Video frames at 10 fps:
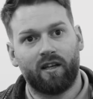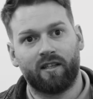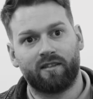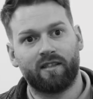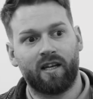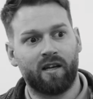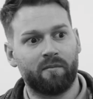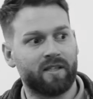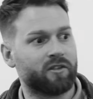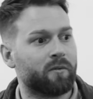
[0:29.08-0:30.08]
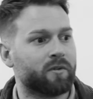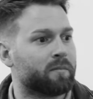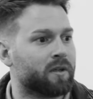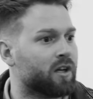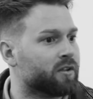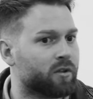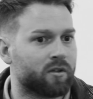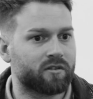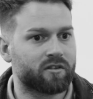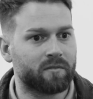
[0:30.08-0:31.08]
It's opened up a lot of
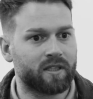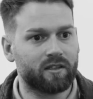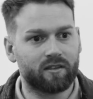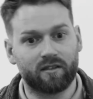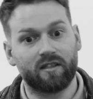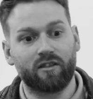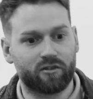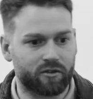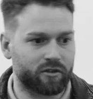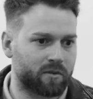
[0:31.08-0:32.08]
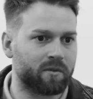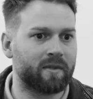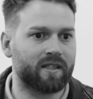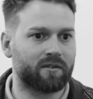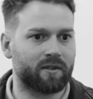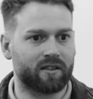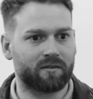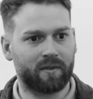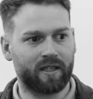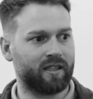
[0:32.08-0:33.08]
doors to me, such as coming back to
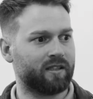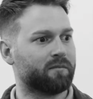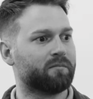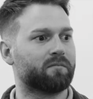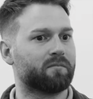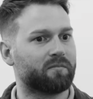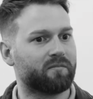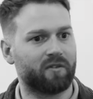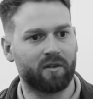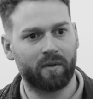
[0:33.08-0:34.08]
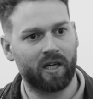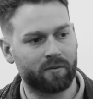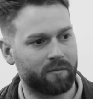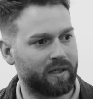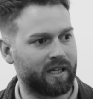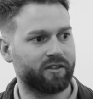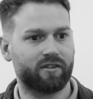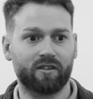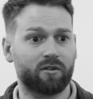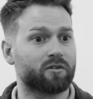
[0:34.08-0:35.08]
LSB for the Barber
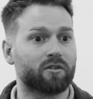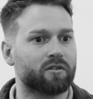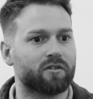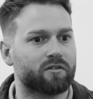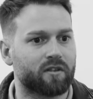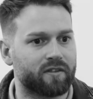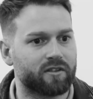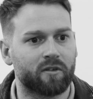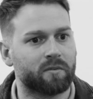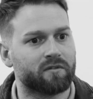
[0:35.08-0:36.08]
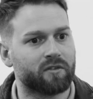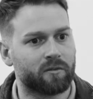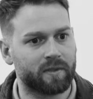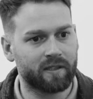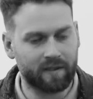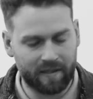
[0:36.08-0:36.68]
Bash. There's all sorts of stuff it's opened for me.